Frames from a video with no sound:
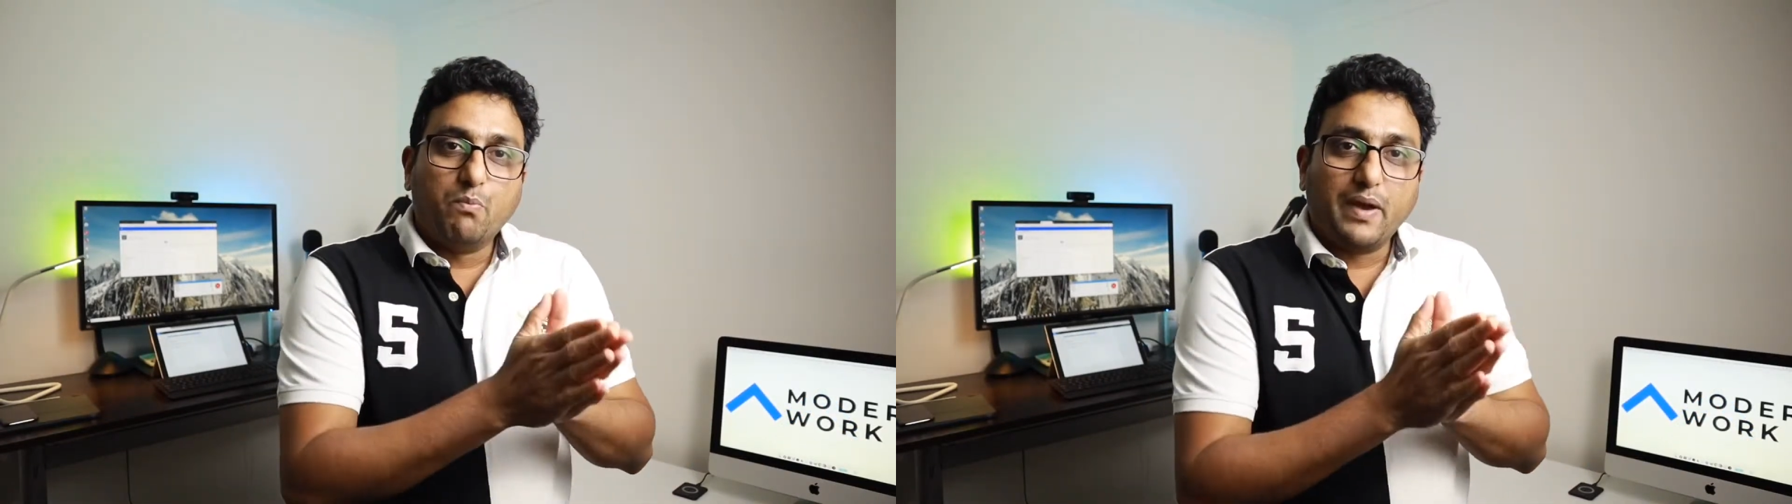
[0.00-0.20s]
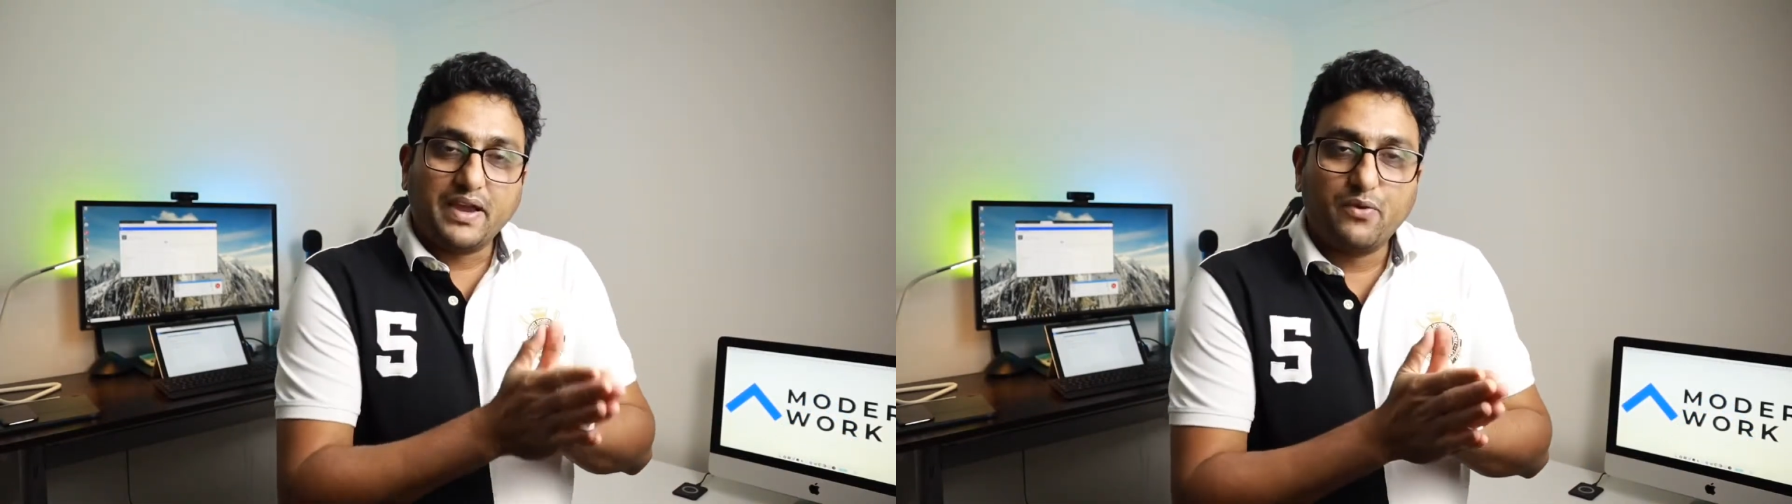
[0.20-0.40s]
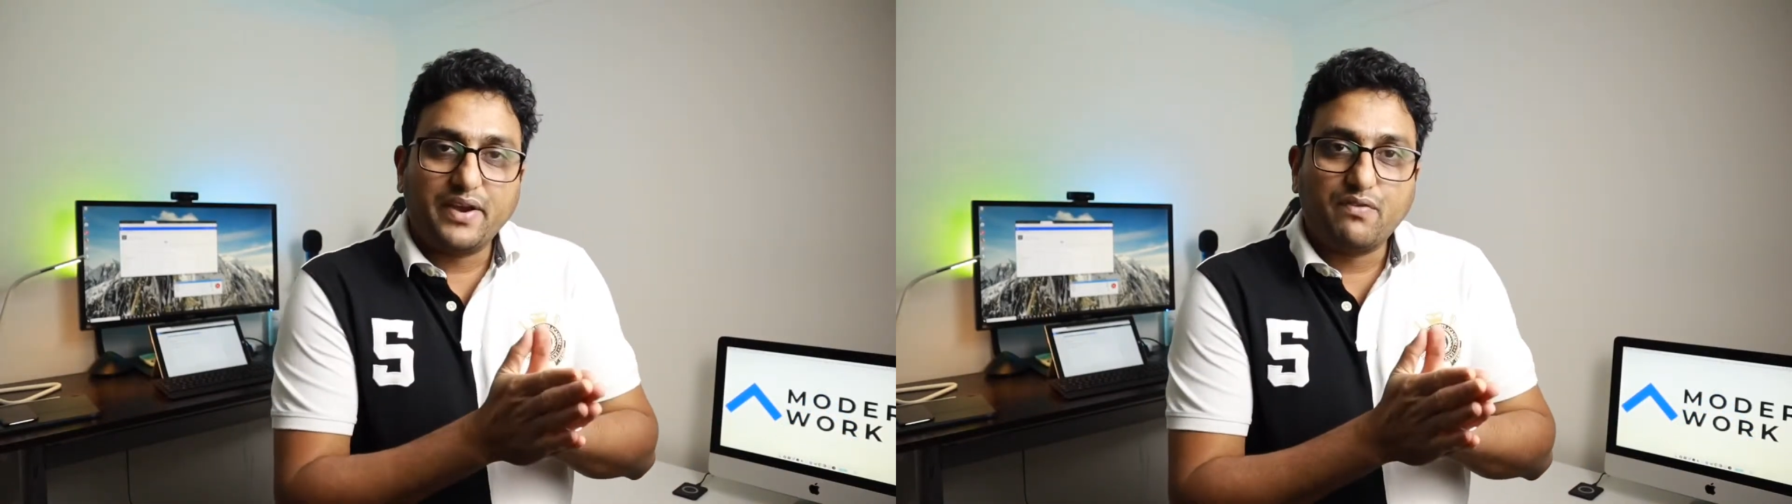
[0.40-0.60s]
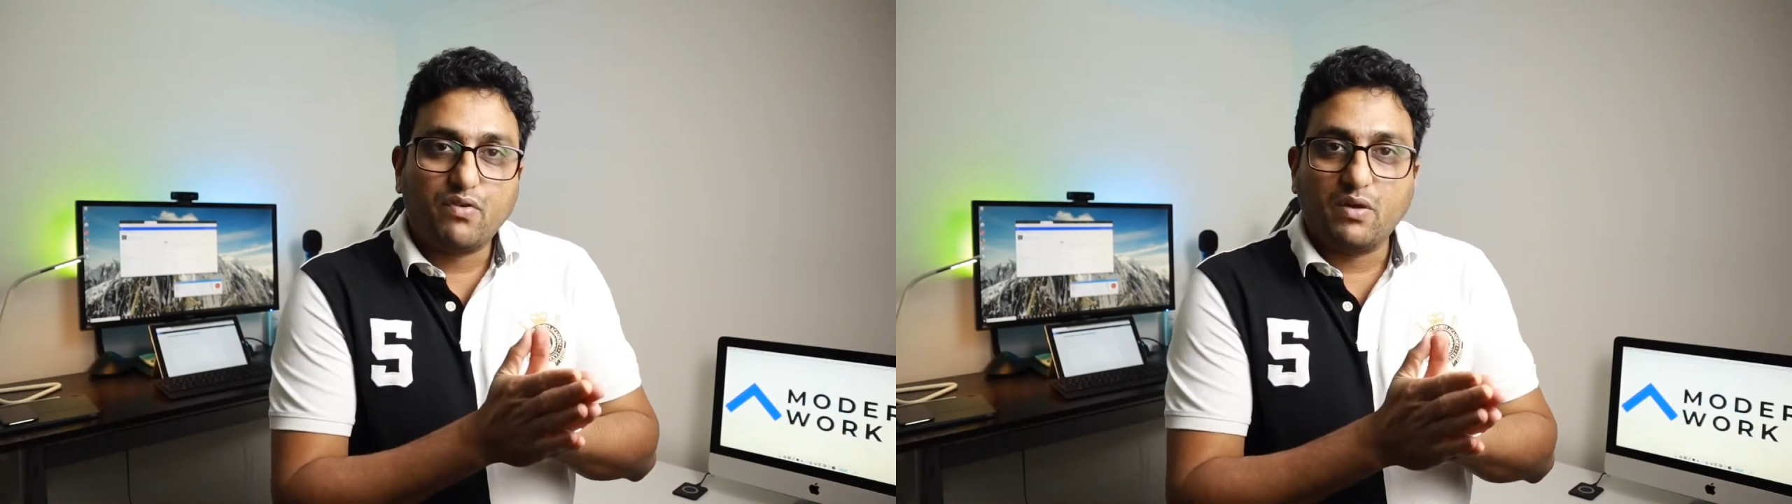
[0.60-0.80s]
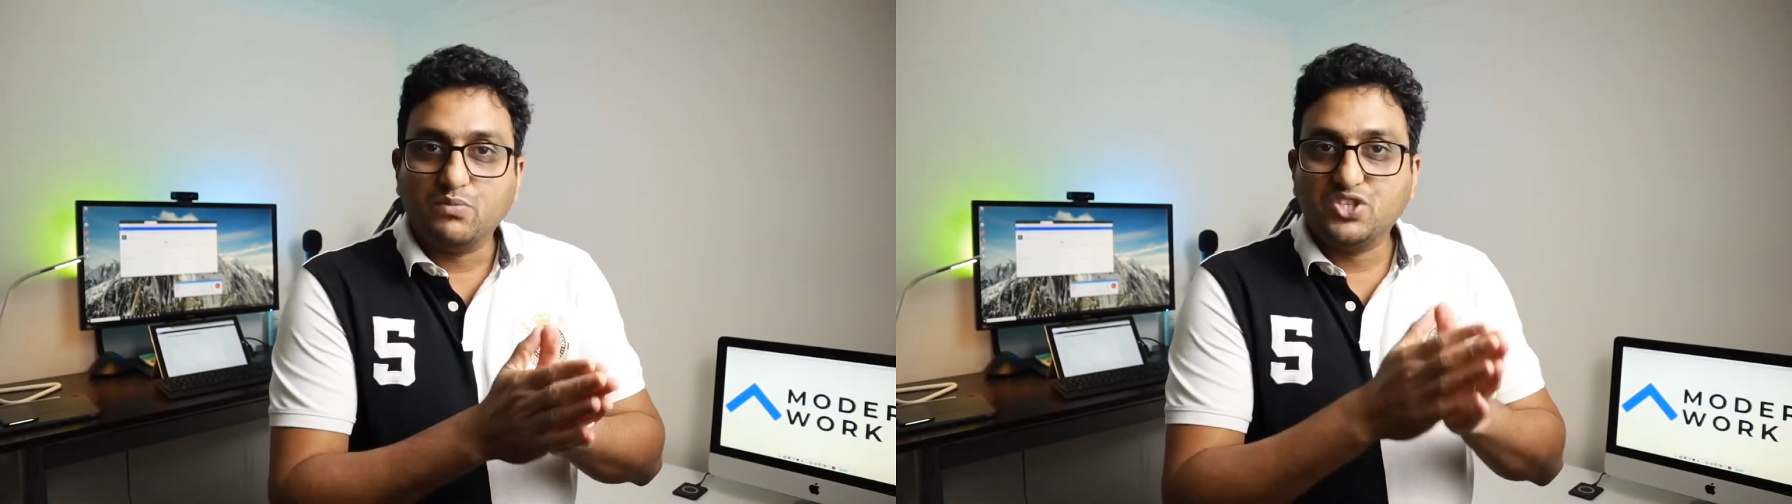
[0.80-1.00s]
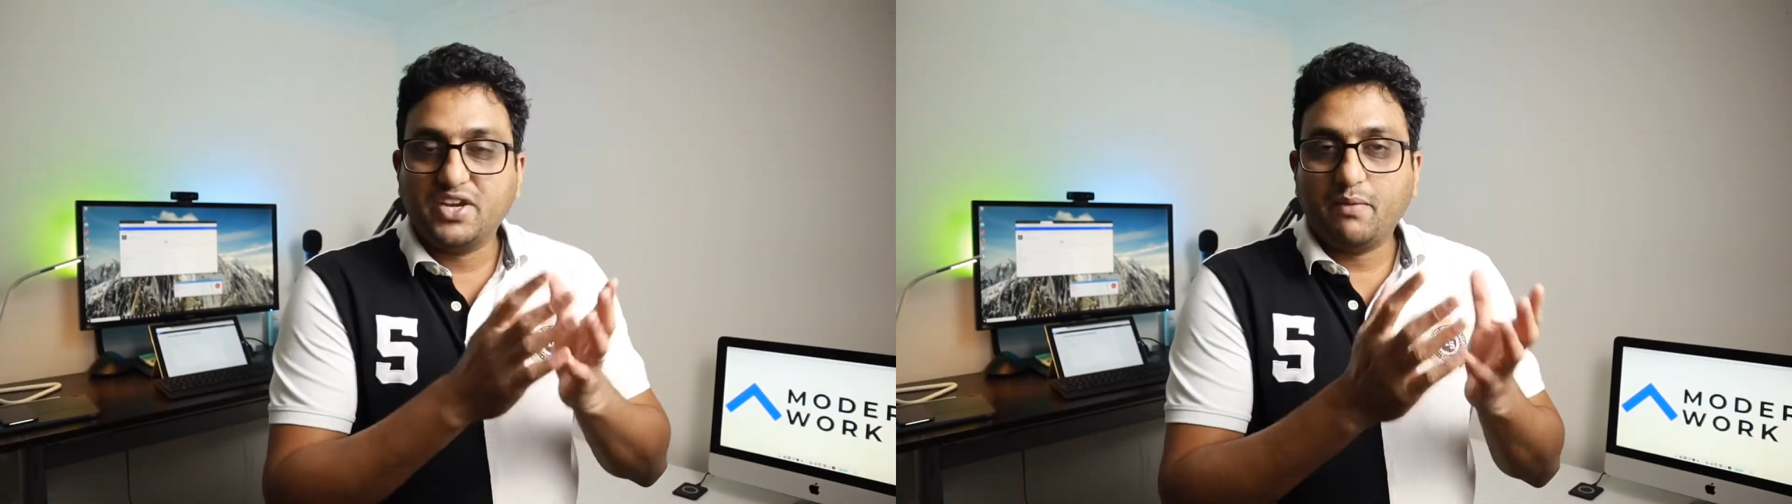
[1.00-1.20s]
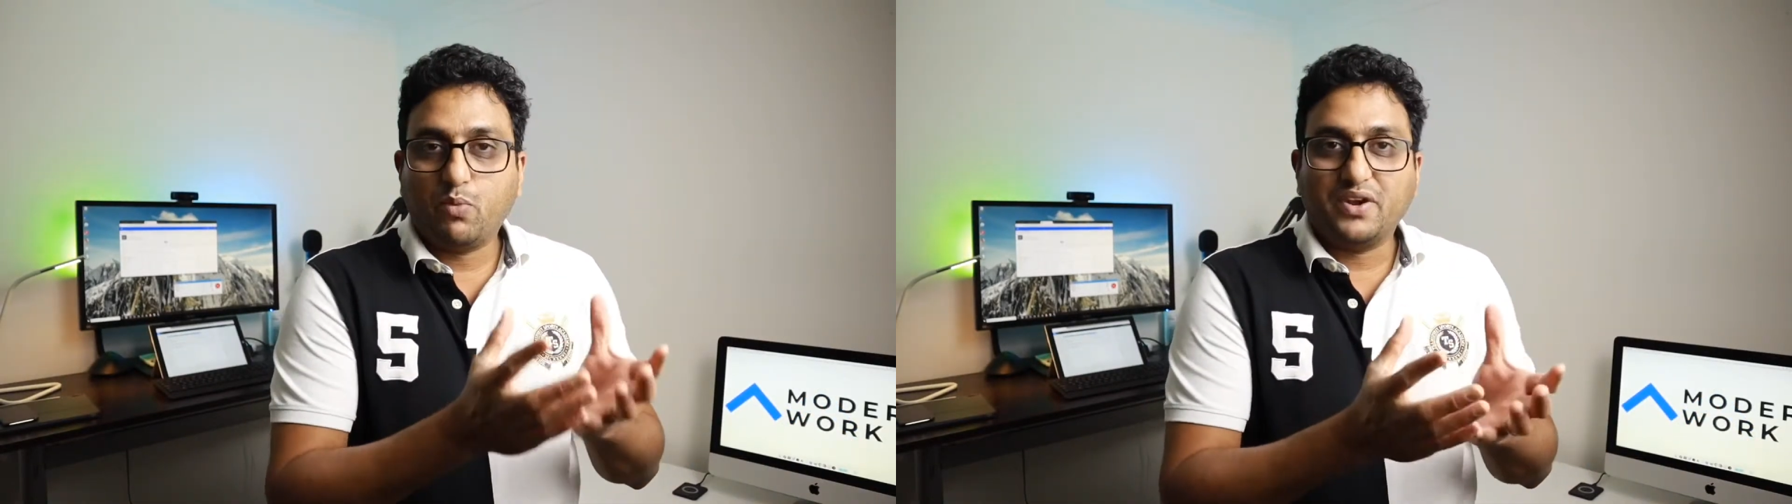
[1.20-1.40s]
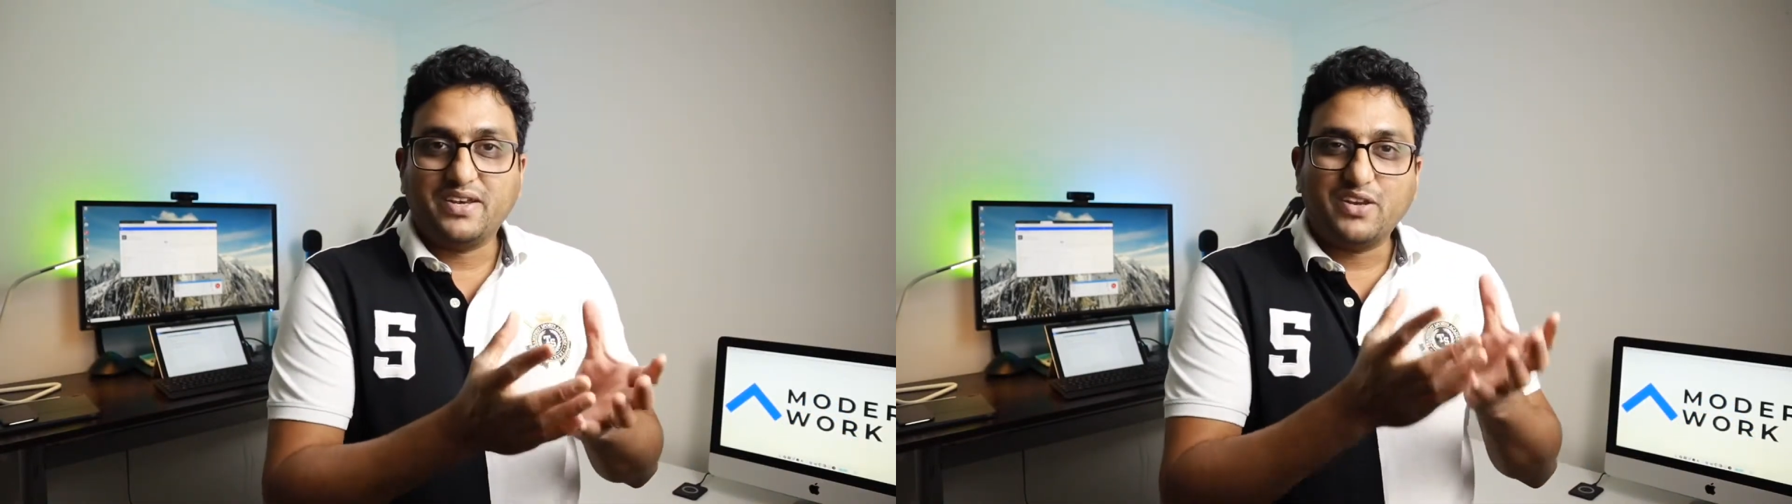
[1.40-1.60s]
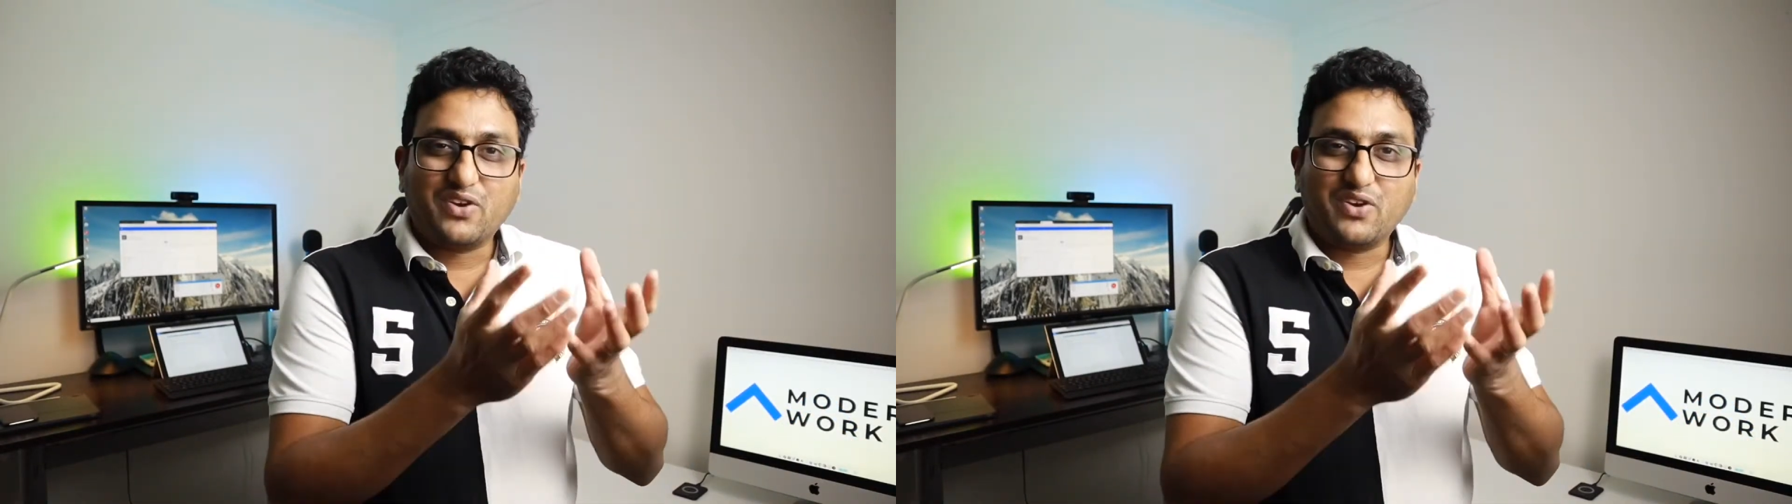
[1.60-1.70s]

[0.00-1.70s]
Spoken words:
migrate from SharePoint,